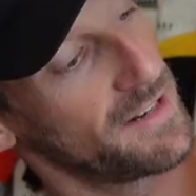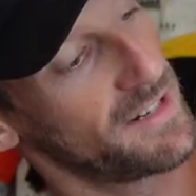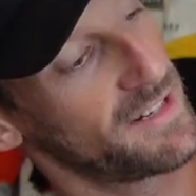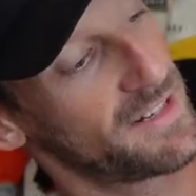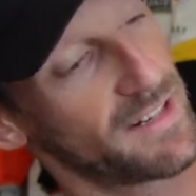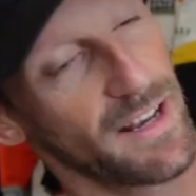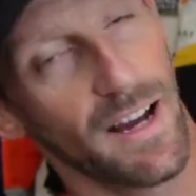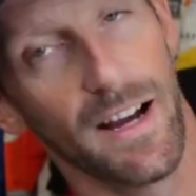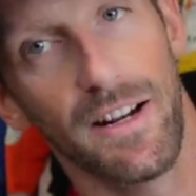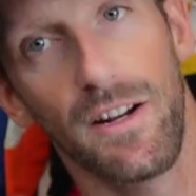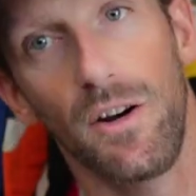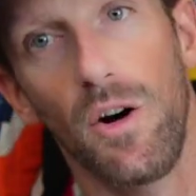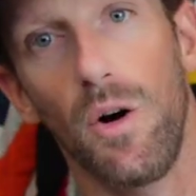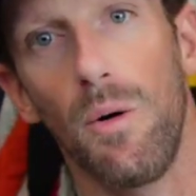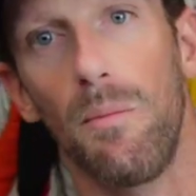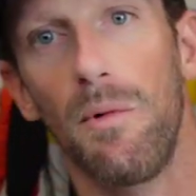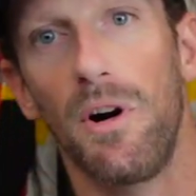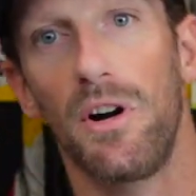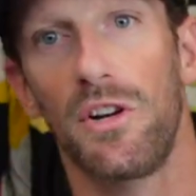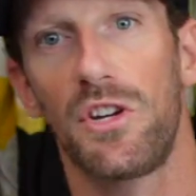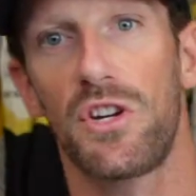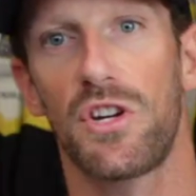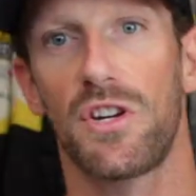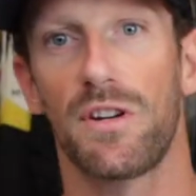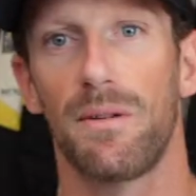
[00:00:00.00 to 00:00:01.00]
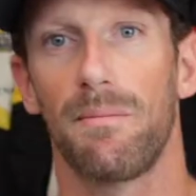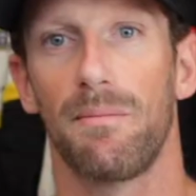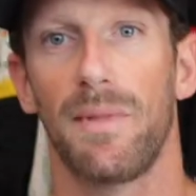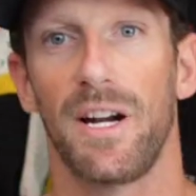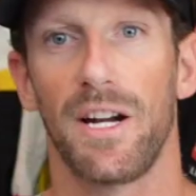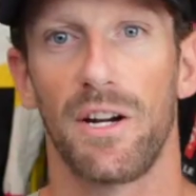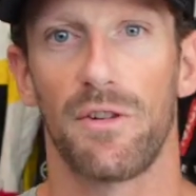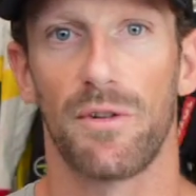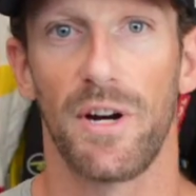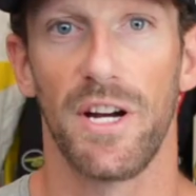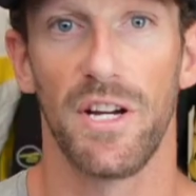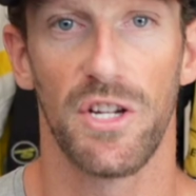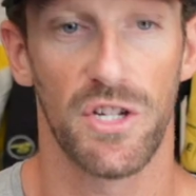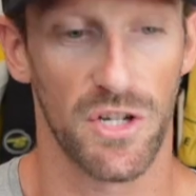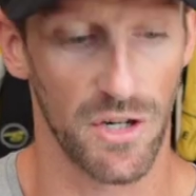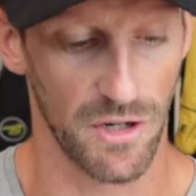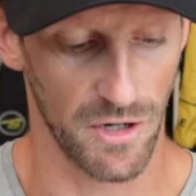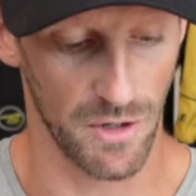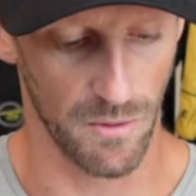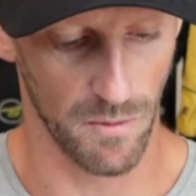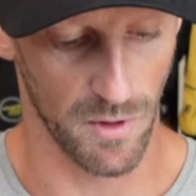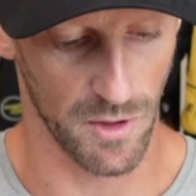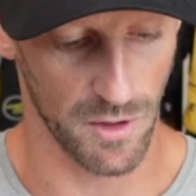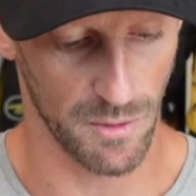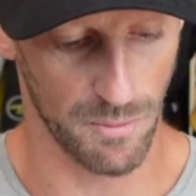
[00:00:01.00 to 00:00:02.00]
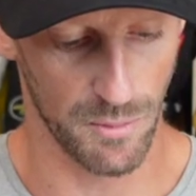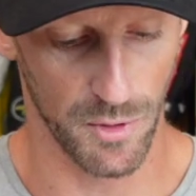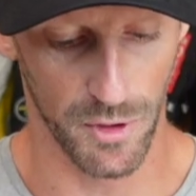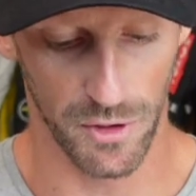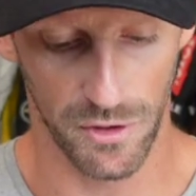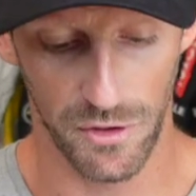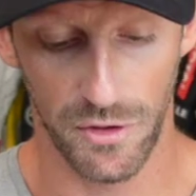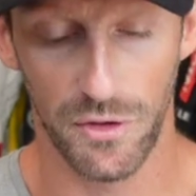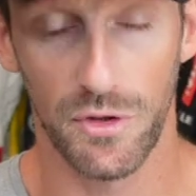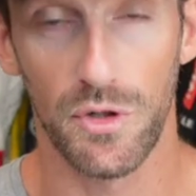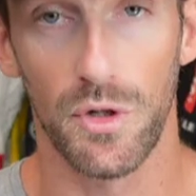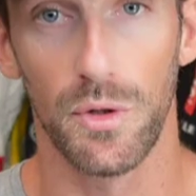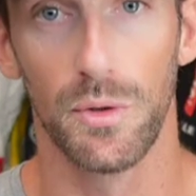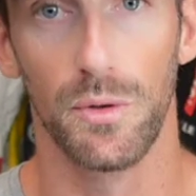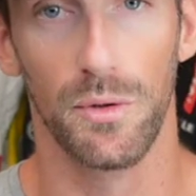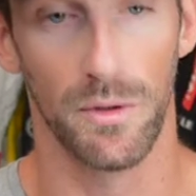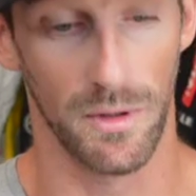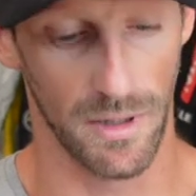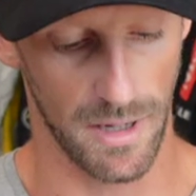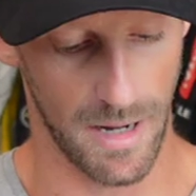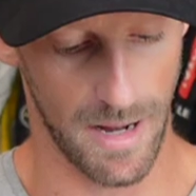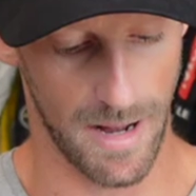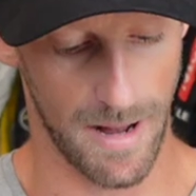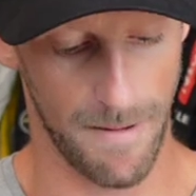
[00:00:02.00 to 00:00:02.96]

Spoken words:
decide how much migration you want to put through